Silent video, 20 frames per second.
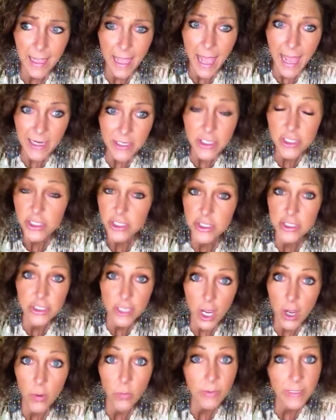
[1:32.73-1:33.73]
I just
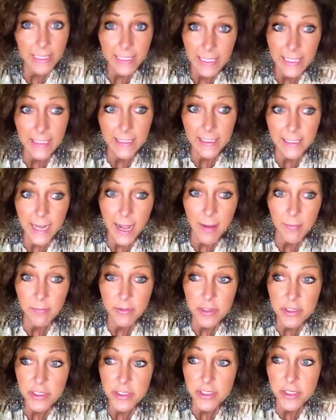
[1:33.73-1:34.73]
don't eat it. I'm
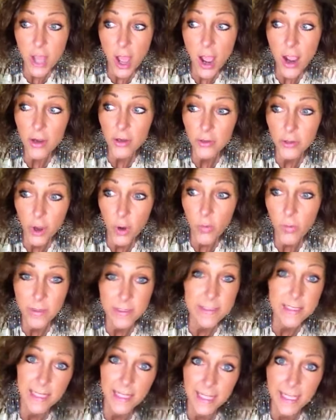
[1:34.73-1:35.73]
just not
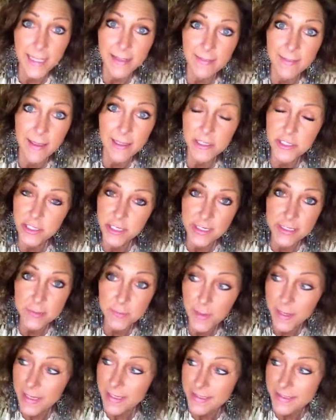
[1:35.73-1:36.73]
going to eat that cheese
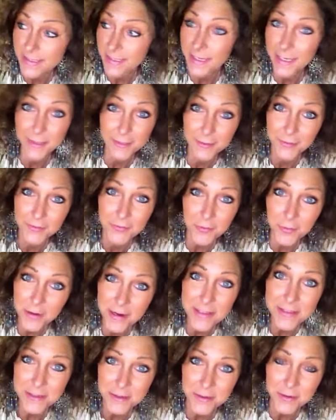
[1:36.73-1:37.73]
pizza in the
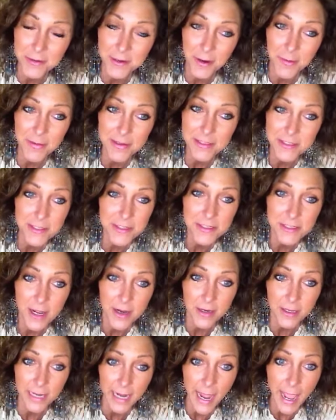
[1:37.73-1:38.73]
freezer. You know, it's just
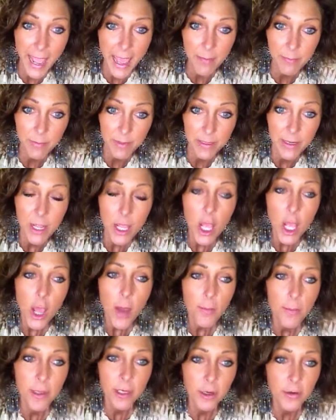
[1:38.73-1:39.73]
not going to happen.
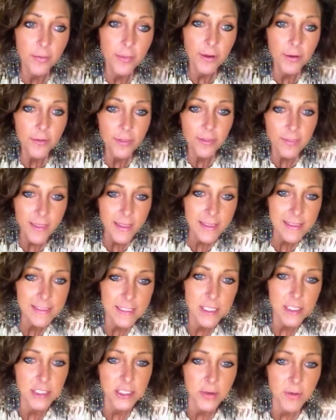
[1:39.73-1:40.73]
But are there things
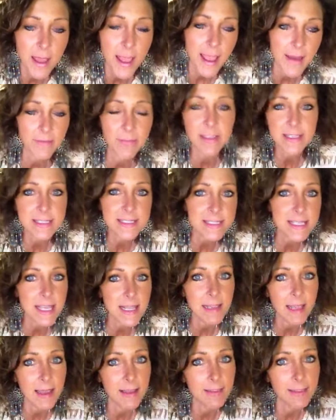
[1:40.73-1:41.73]
that you have, let's say
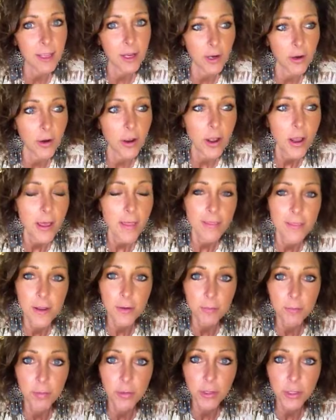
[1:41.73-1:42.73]
like
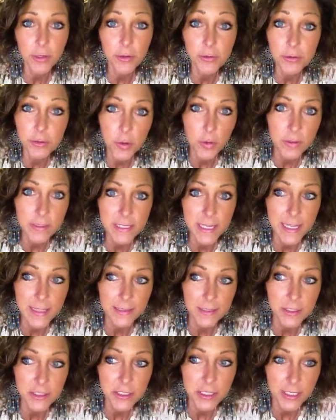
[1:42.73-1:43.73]
they're blue
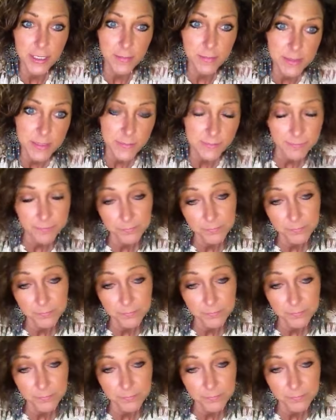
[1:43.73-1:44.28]
tortilla chips,